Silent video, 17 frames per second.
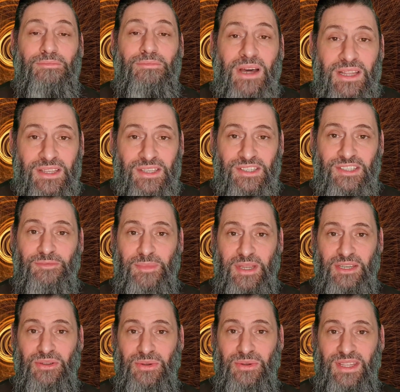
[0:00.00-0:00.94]
Months
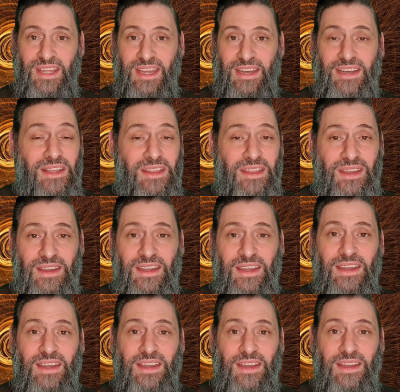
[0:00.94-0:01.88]
of me doing that, nothing.